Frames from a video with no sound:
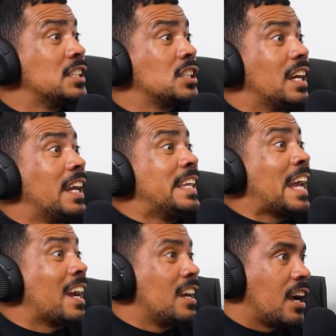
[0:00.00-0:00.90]
mm. is a
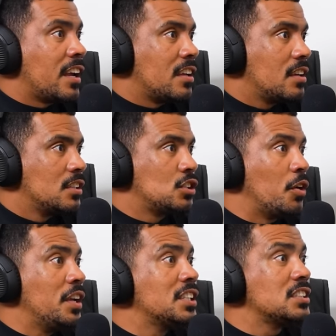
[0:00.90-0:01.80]
young guy. Mm. So
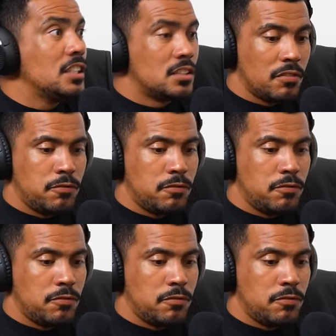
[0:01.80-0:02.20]
he just needs the